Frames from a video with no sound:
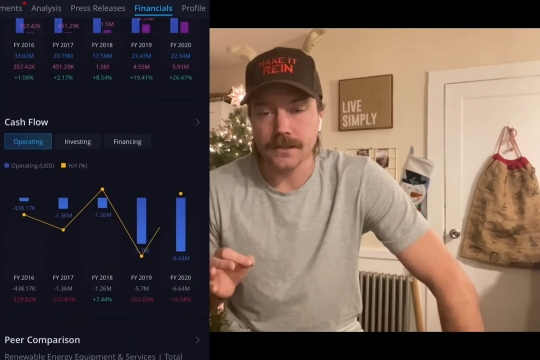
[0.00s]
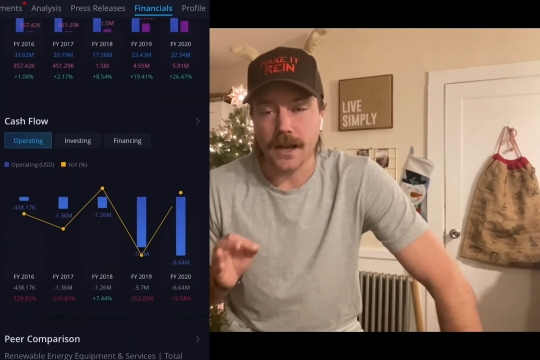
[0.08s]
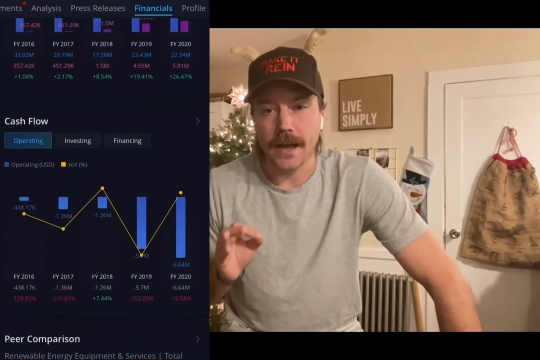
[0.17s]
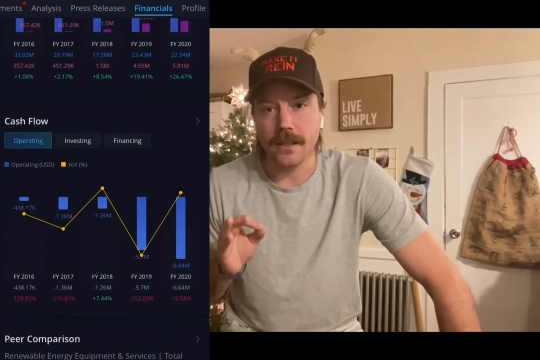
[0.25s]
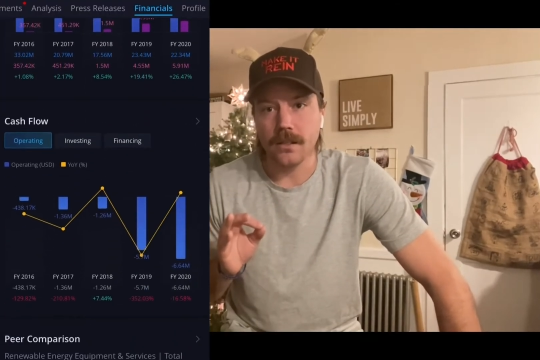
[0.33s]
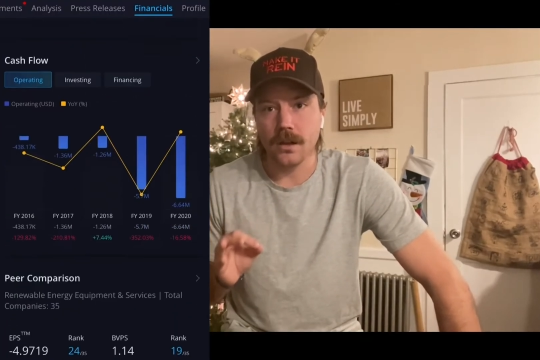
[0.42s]

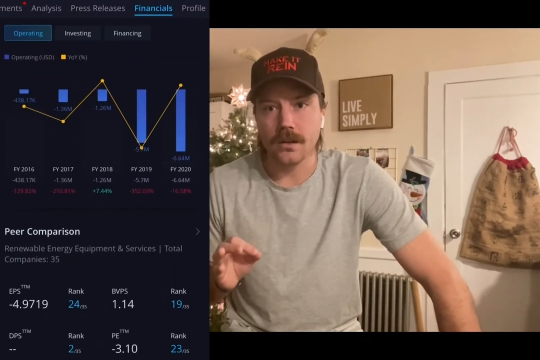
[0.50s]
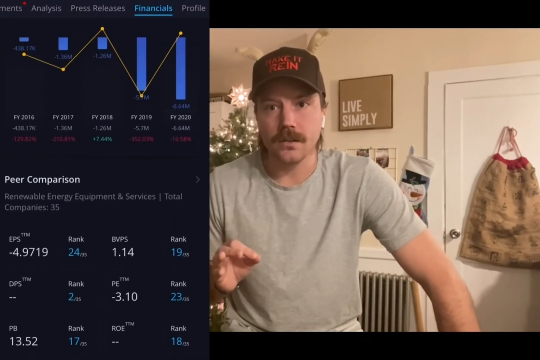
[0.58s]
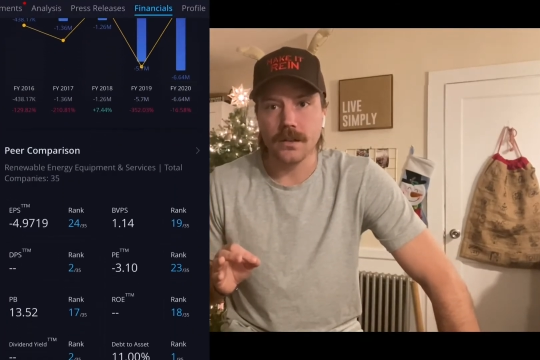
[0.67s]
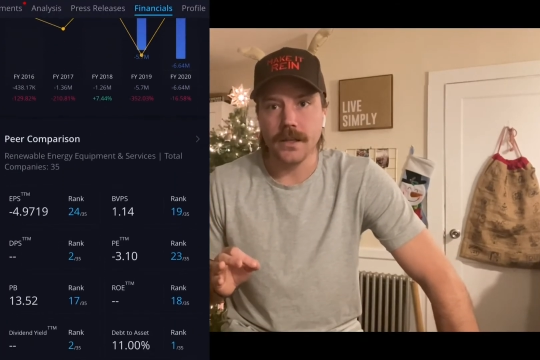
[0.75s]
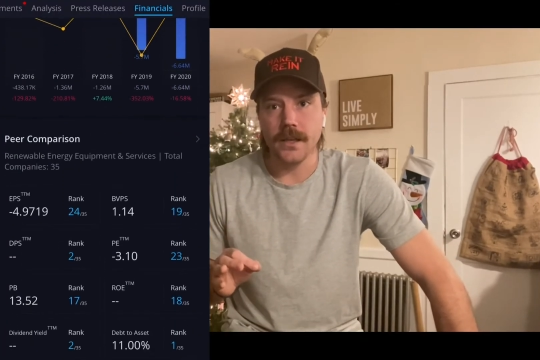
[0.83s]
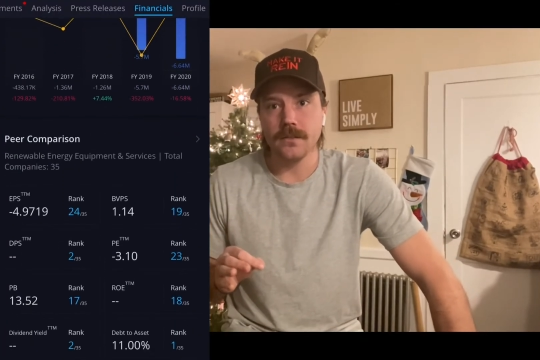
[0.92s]
I
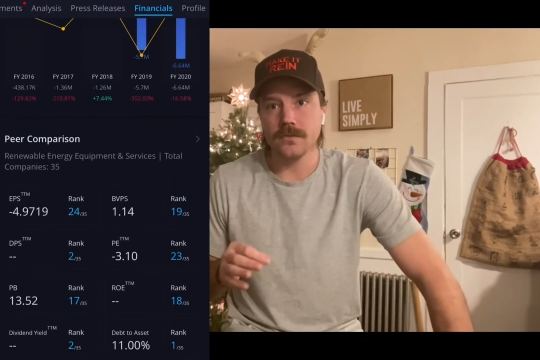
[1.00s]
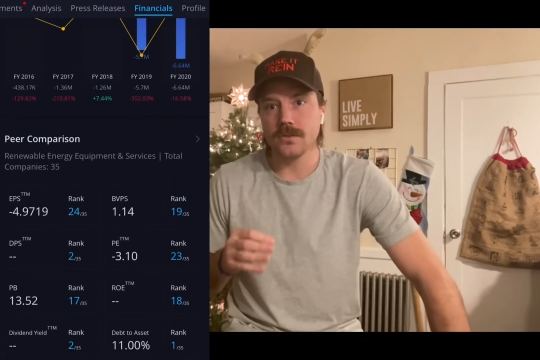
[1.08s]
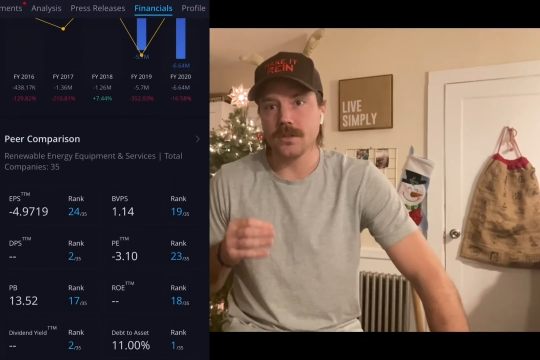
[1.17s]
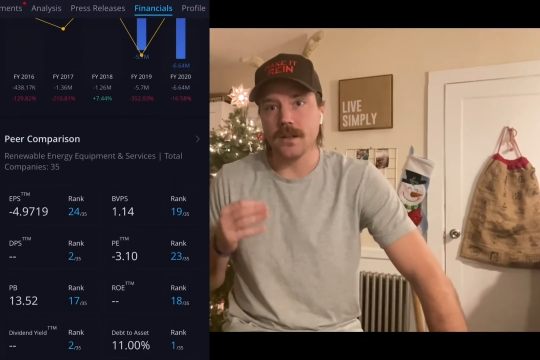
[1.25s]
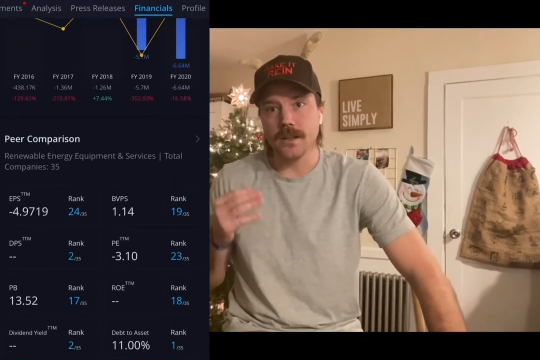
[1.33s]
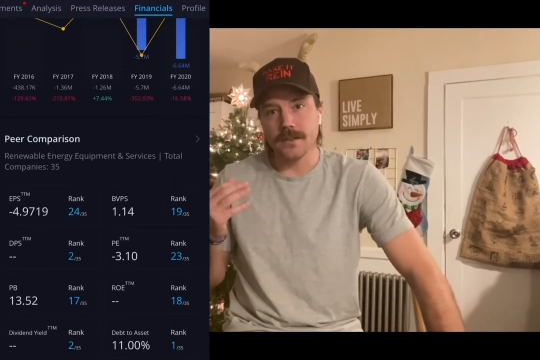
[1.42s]
luckily
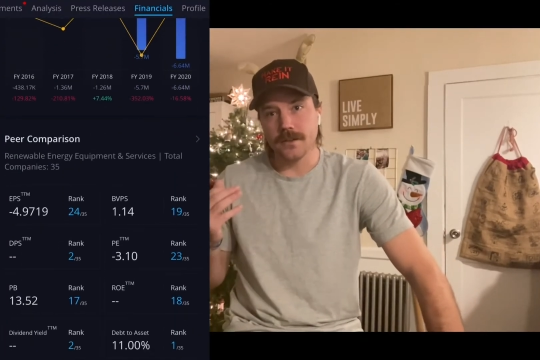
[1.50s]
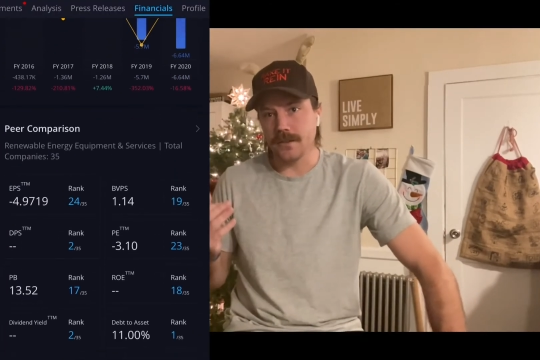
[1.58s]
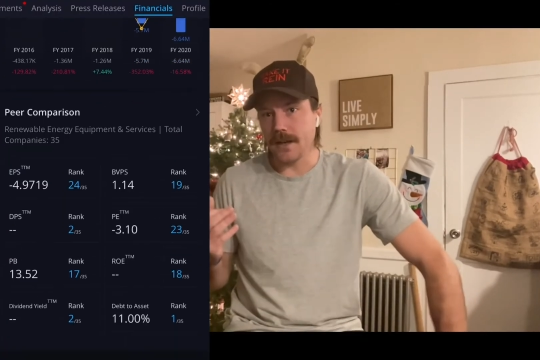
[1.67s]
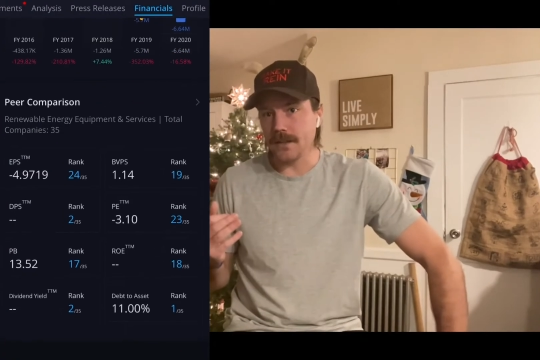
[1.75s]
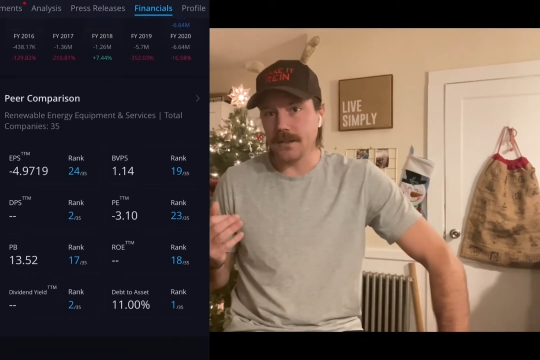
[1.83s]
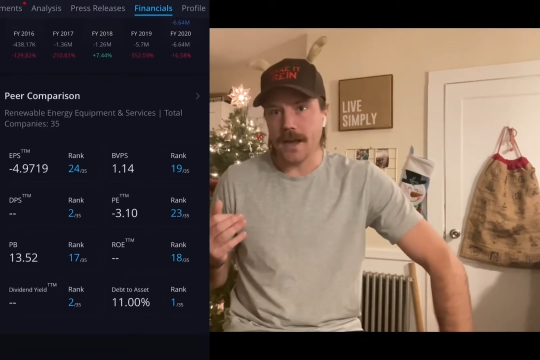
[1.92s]
saw that their
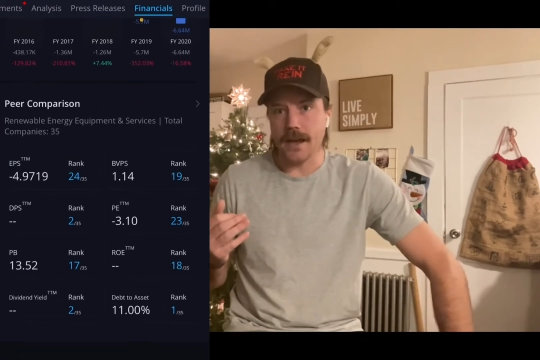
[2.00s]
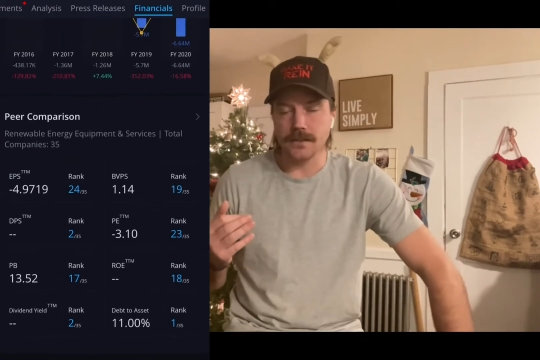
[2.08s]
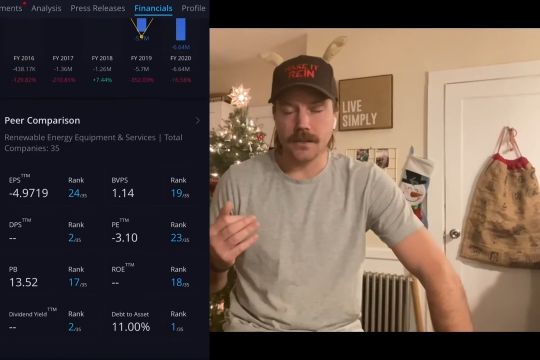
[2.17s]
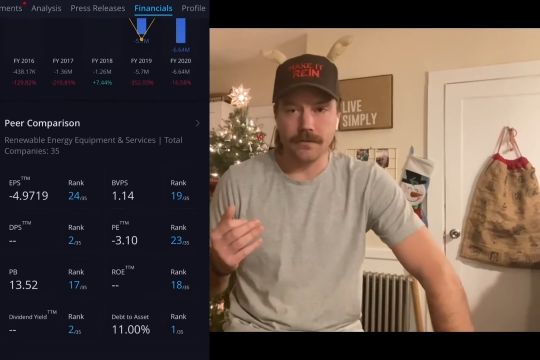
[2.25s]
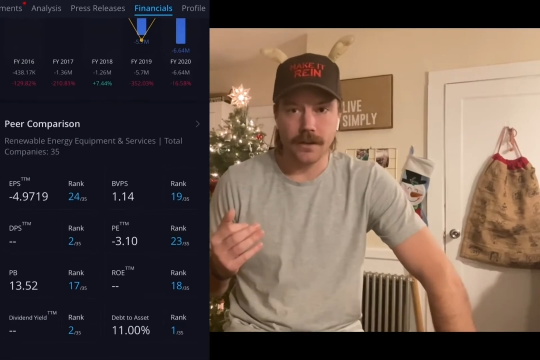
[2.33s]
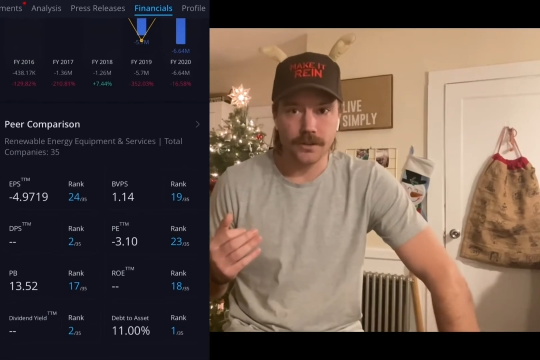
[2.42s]
debt to
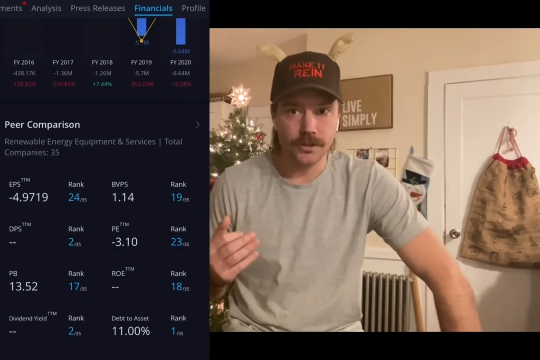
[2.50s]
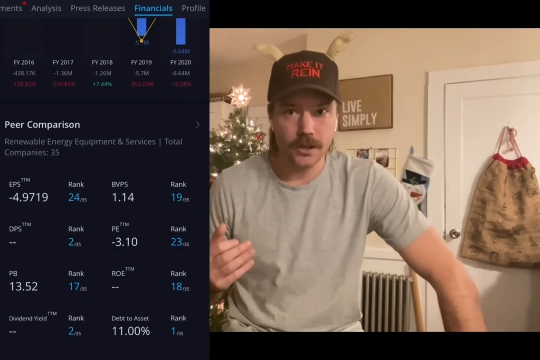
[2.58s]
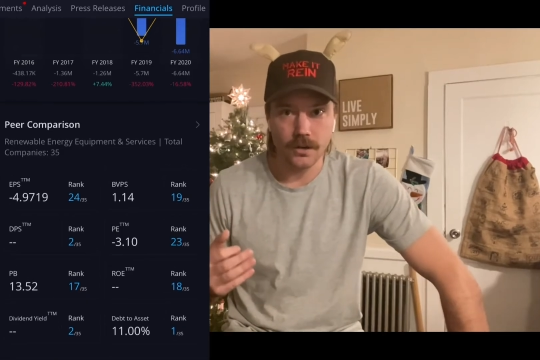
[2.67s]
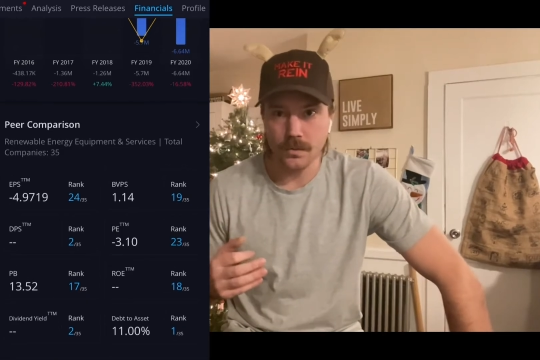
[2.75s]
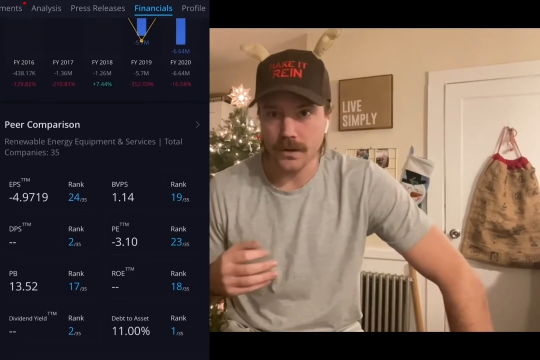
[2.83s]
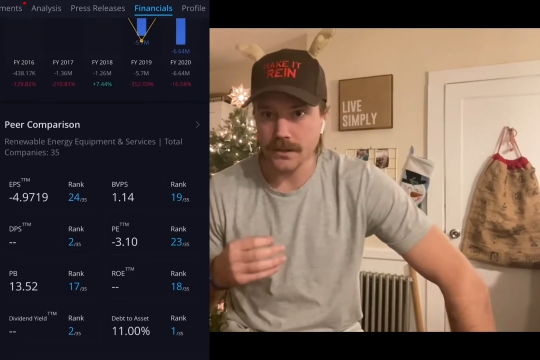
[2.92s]
asset
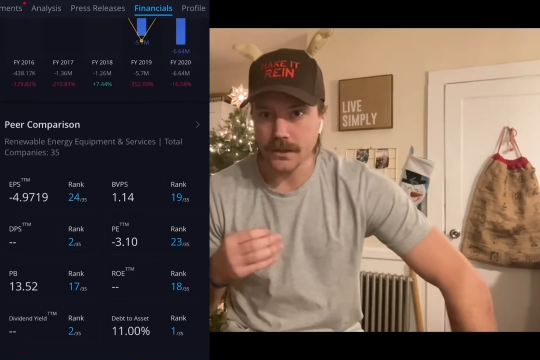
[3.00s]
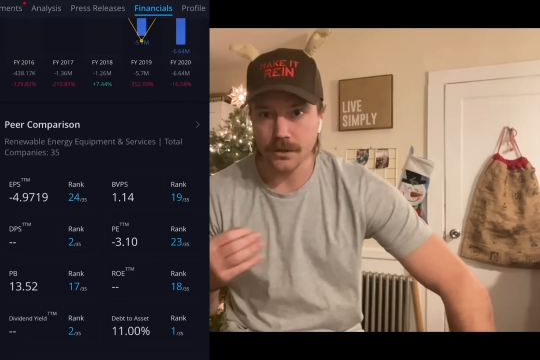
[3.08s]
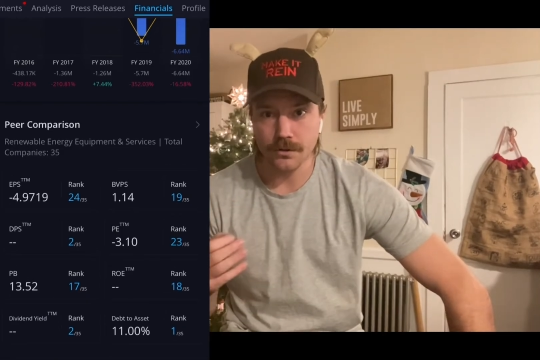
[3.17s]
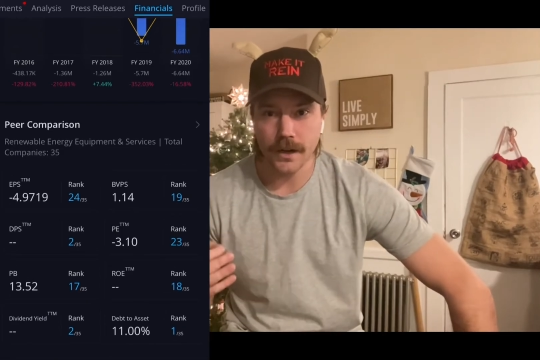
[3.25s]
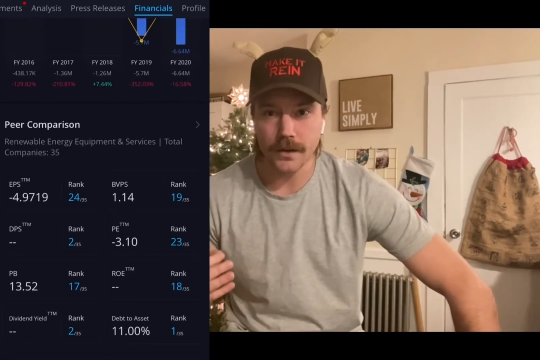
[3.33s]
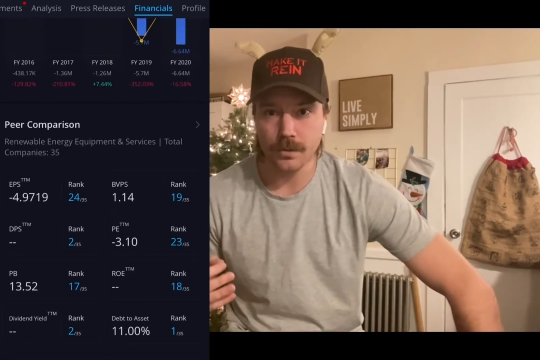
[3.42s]
ratio was
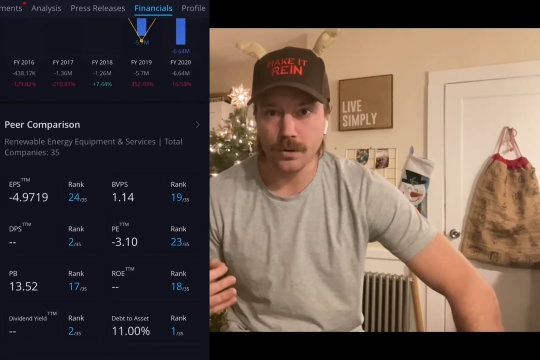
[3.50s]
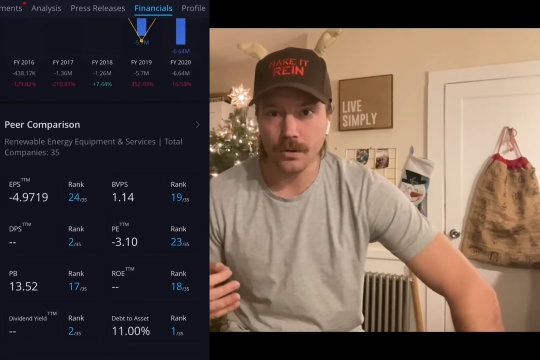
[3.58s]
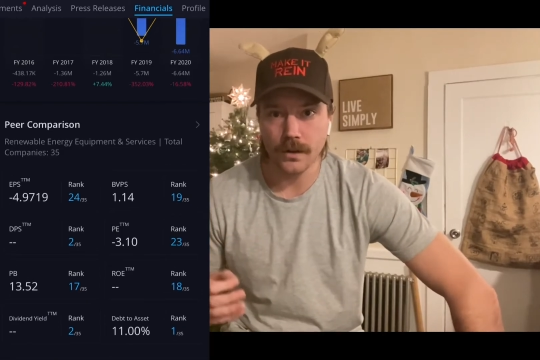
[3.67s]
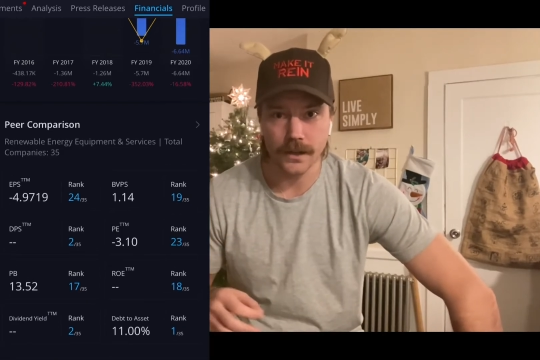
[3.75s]
incredible.